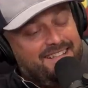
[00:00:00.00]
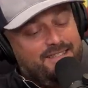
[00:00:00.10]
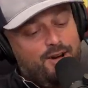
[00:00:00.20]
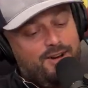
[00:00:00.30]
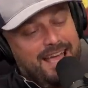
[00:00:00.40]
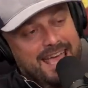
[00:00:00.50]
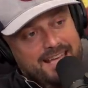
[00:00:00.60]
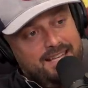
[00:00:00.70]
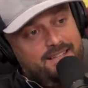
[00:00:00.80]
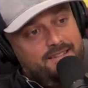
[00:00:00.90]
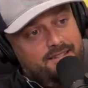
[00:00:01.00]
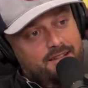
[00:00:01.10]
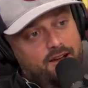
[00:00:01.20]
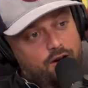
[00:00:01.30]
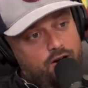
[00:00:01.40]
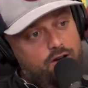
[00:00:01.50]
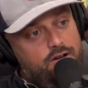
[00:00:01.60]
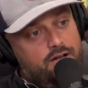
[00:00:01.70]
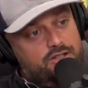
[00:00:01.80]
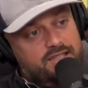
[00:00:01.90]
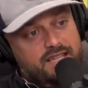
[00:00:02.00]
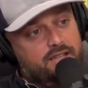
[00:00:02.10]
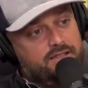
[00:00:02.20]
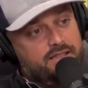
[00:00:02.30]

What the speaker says: The dog ate it all, or just killed